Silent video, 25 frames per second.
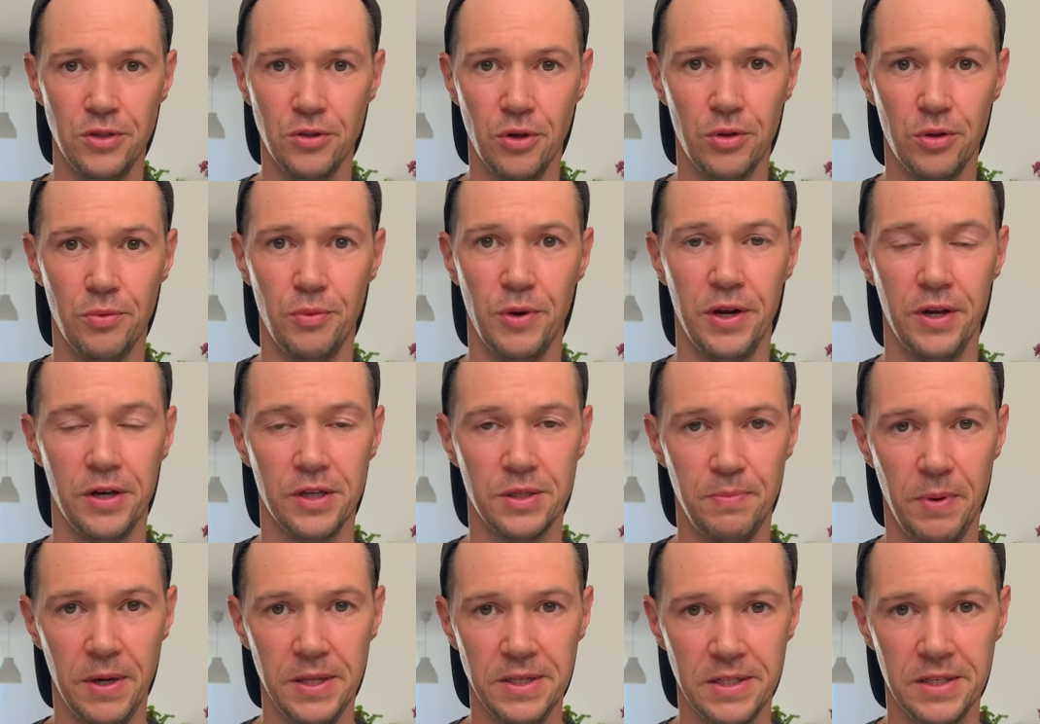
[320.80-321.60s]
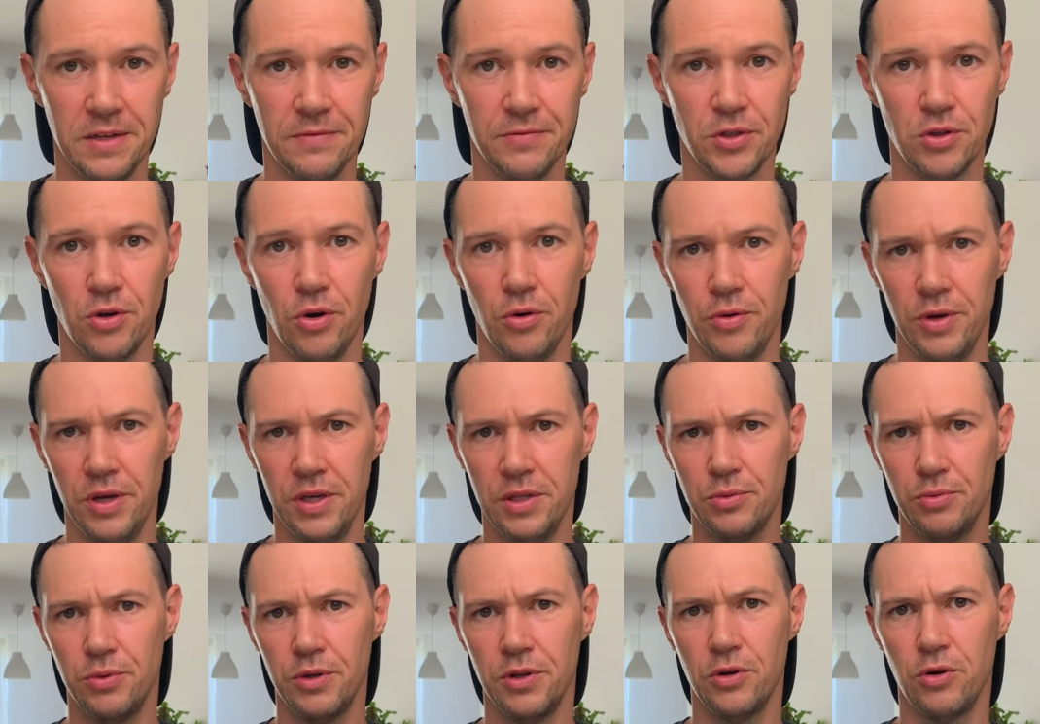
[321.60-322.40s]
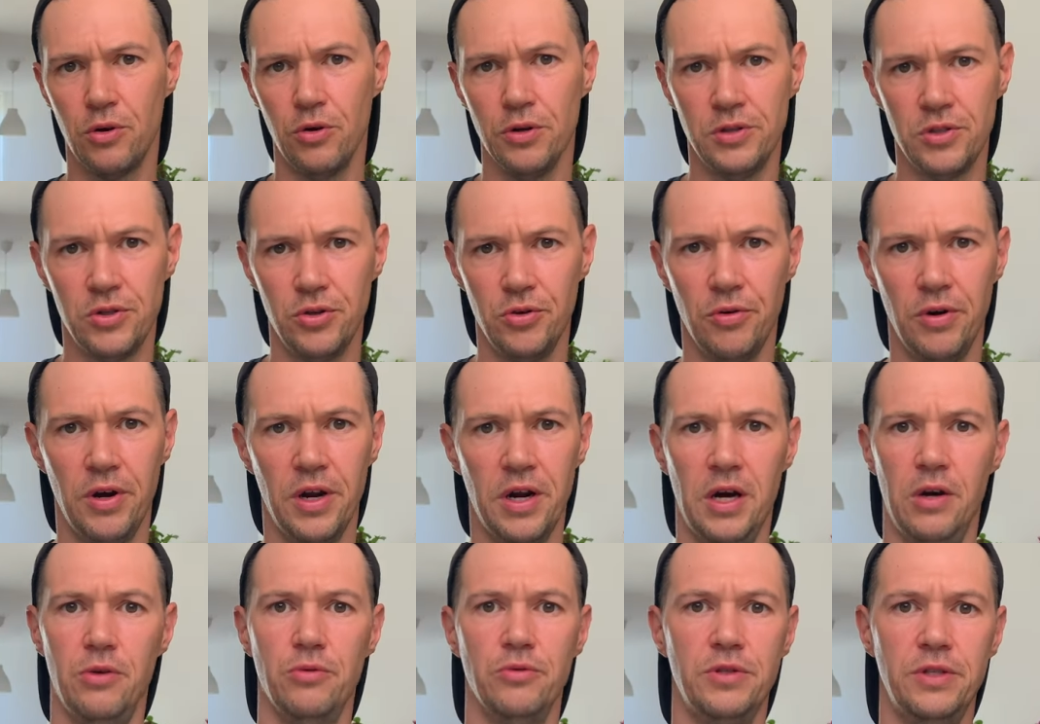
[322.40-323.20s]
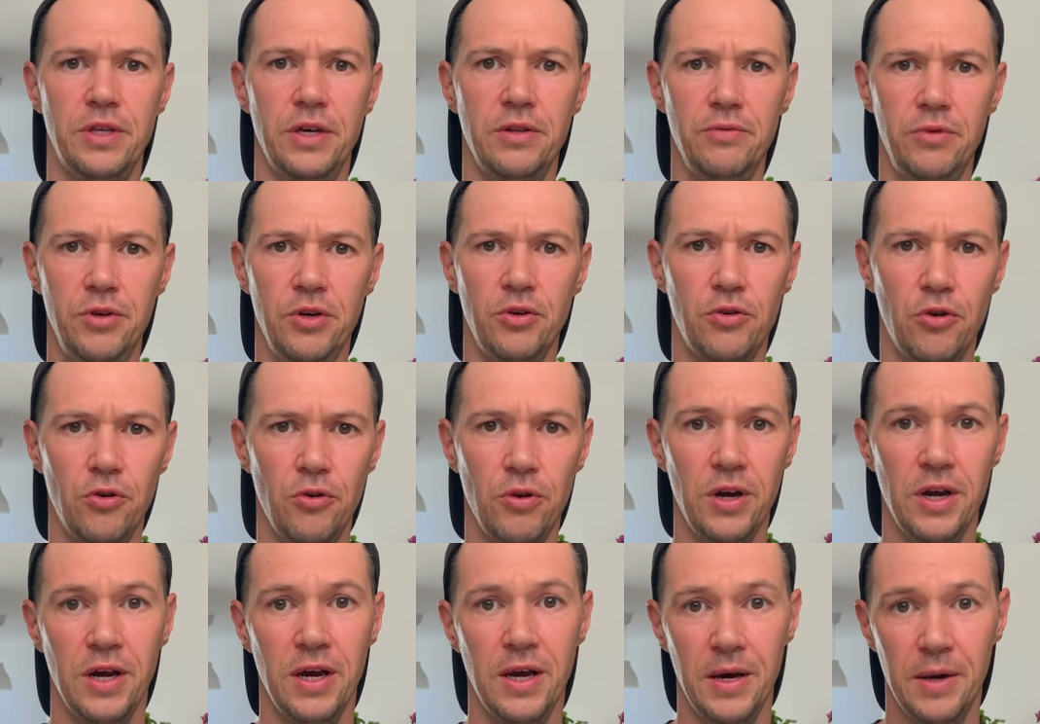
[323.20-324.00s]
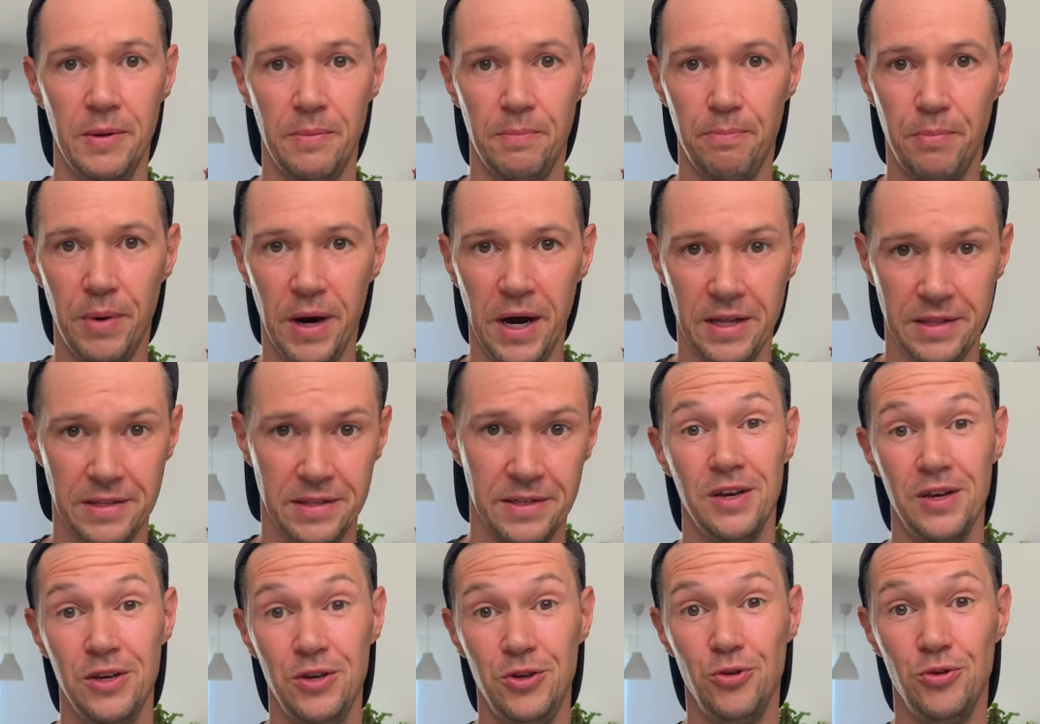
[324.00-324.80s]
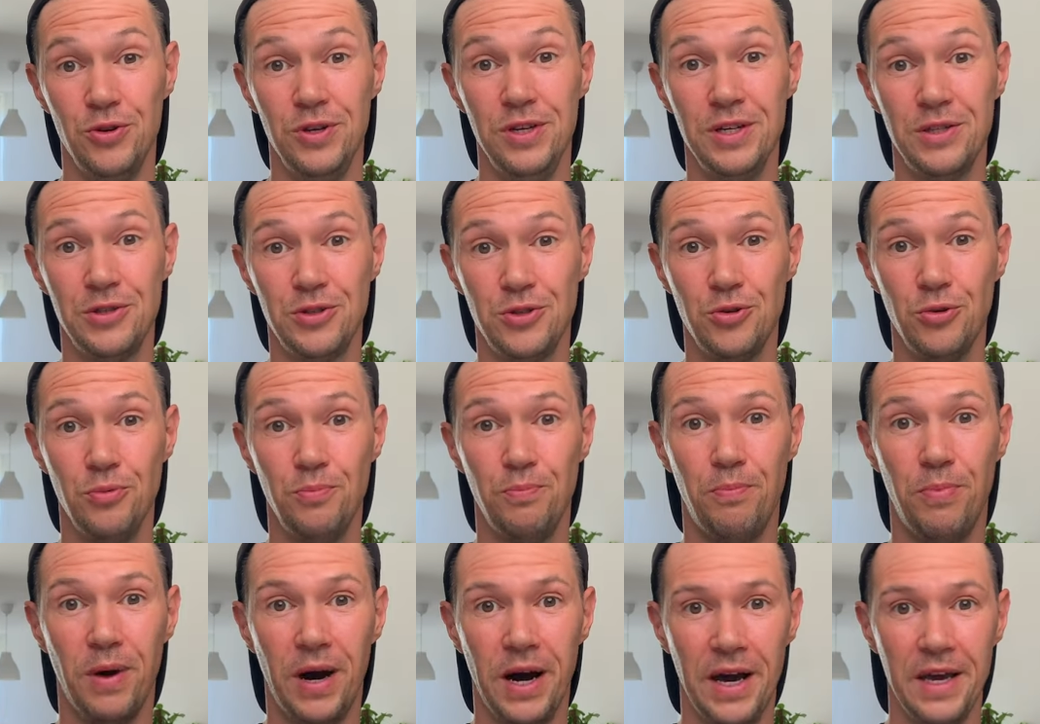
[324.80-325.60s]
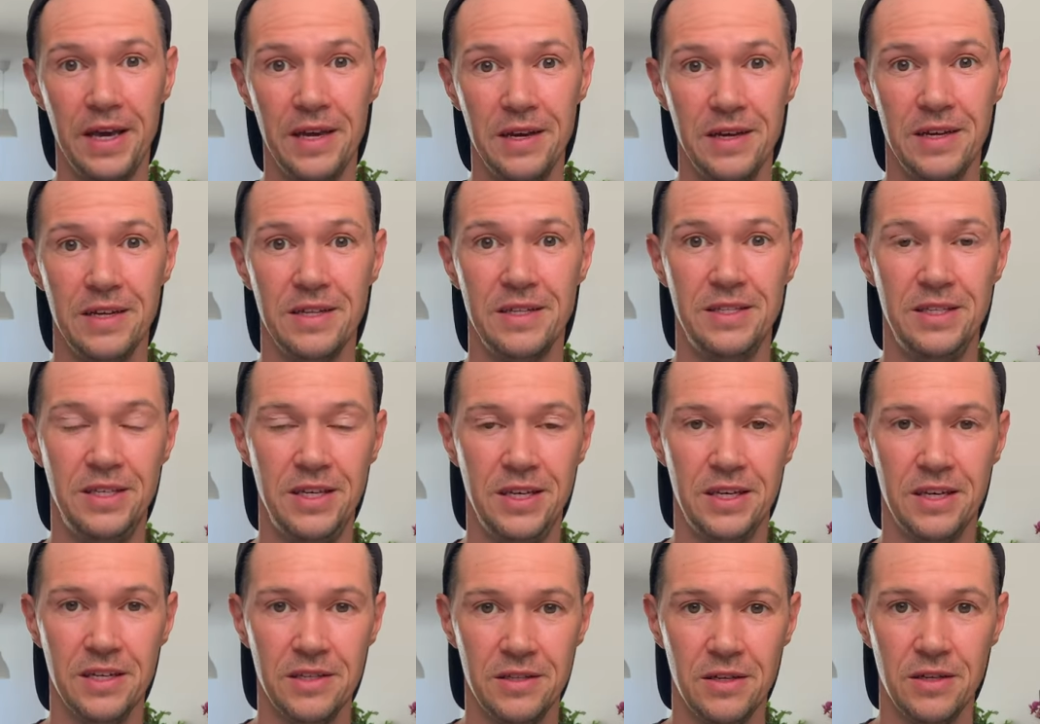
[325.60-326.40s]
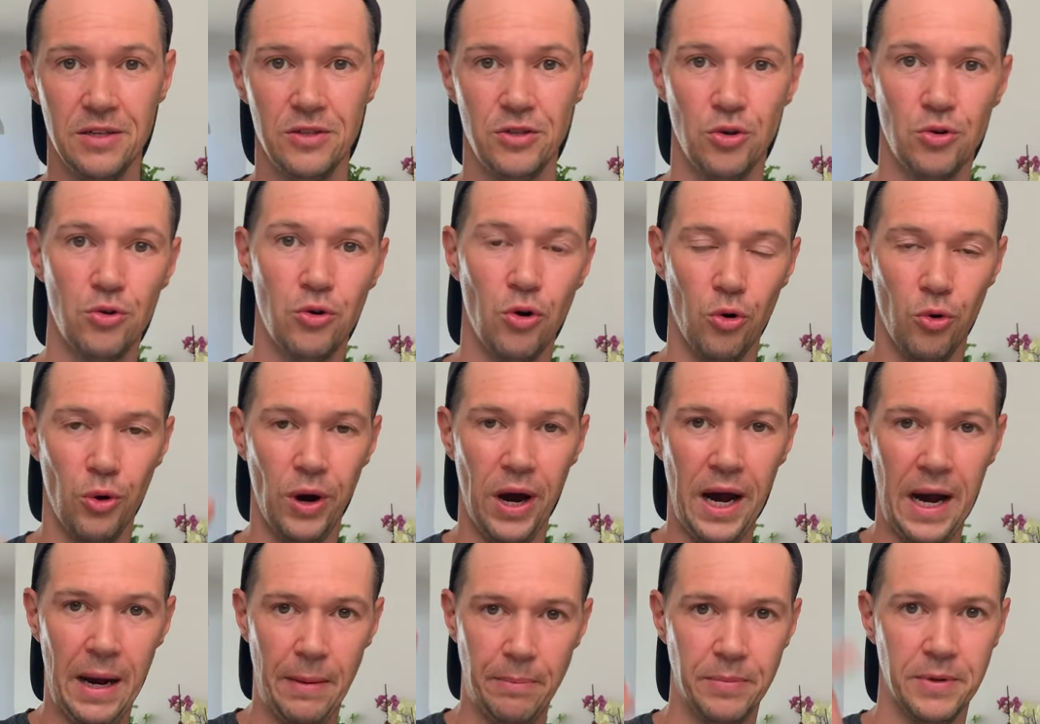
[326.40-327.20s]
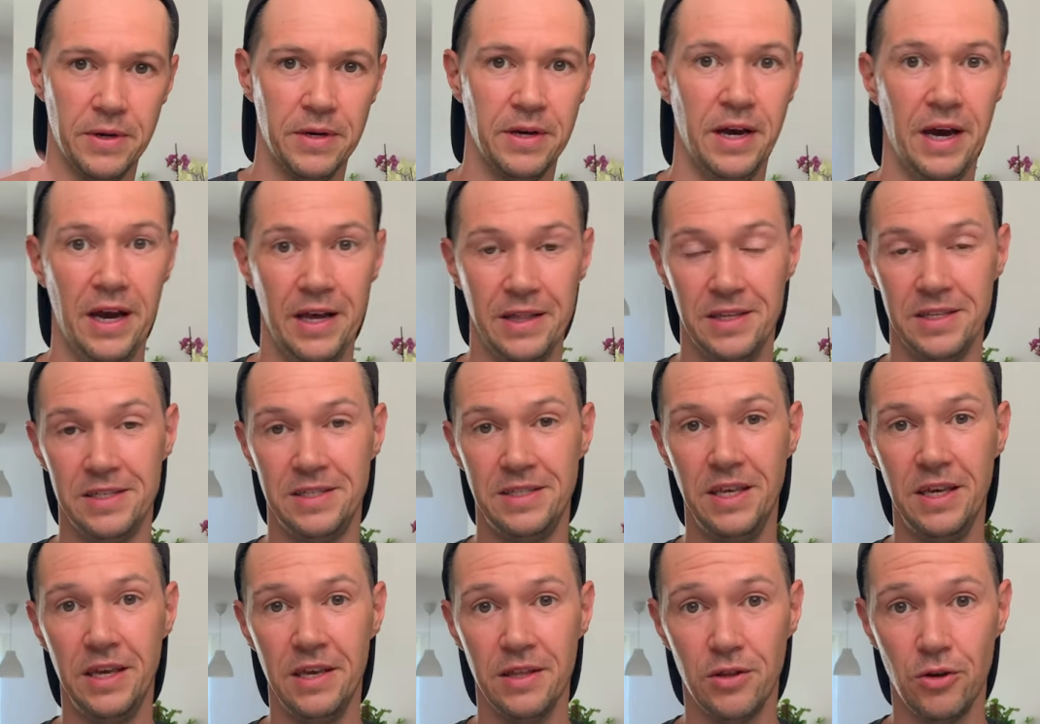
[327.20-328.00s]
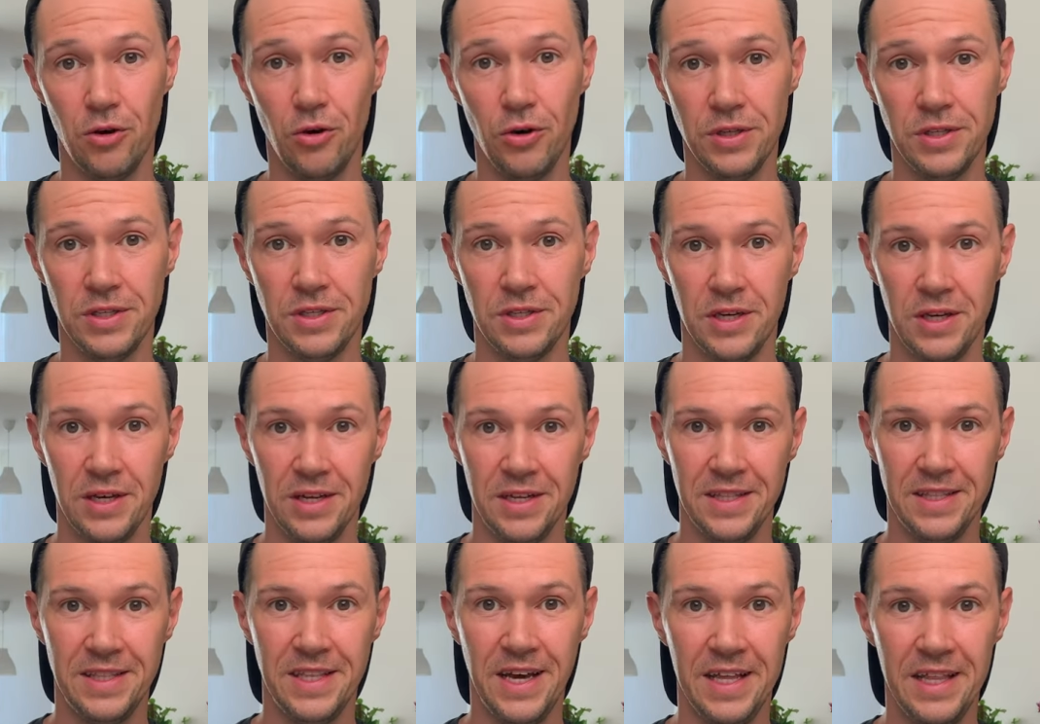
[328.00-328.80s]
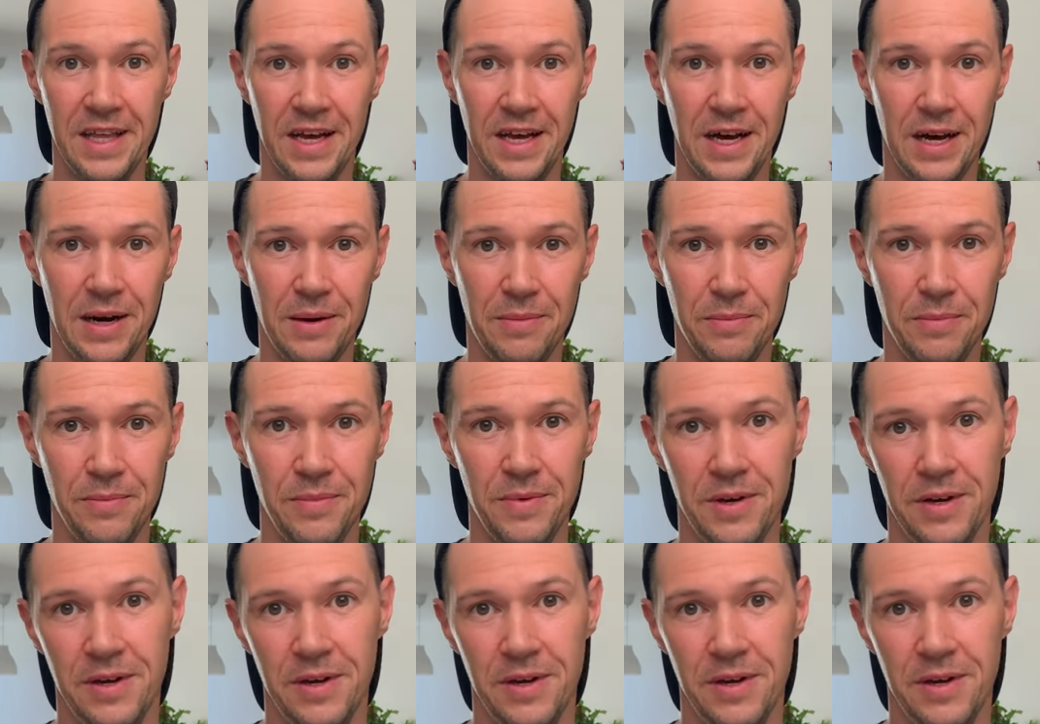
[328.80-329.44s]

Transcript: not very expensive, so it will cost you around ten euro, but you need to buy ticket to go up, and this ticket costs, ta-dam,